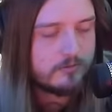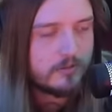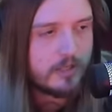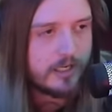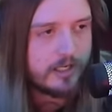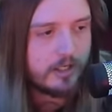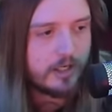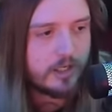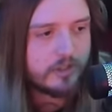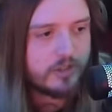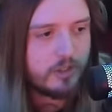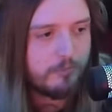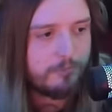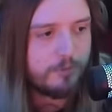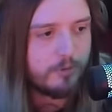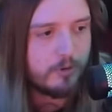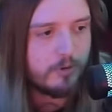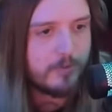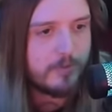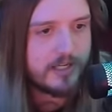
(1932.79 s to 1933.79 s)
I could also
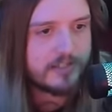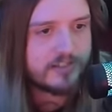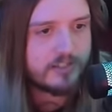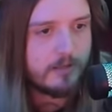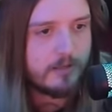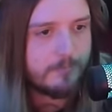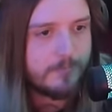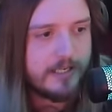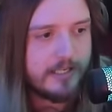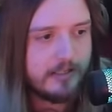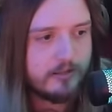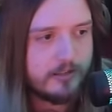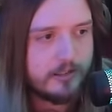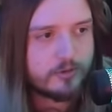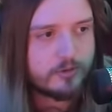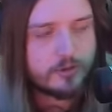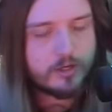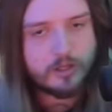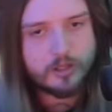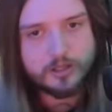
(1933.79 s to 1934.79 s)
Boom Boss and immediately
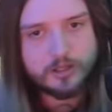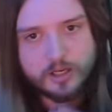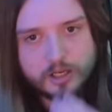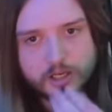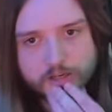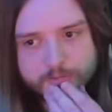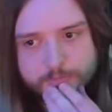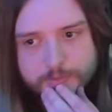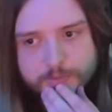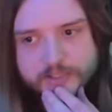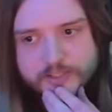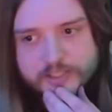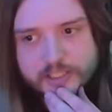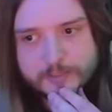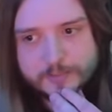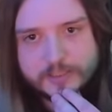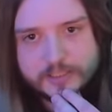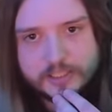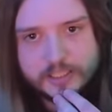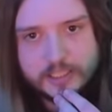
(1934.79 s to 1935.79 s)
draw it off, but at the
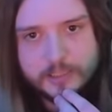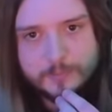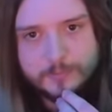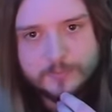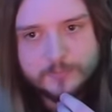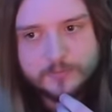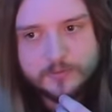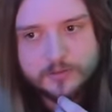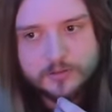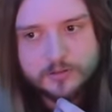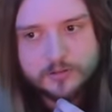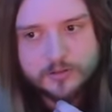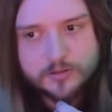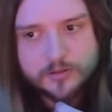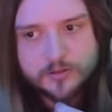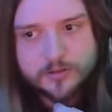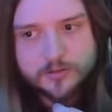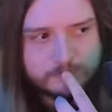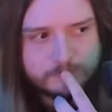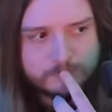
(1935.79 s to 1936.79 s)
same time...
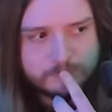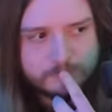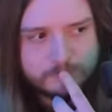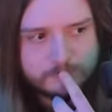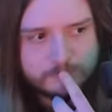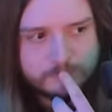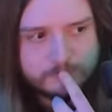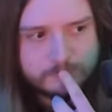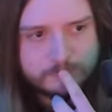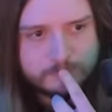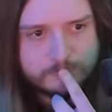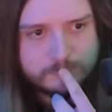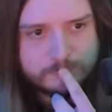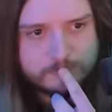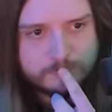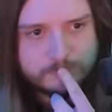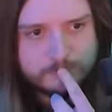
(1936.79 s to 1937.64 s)
I'm out.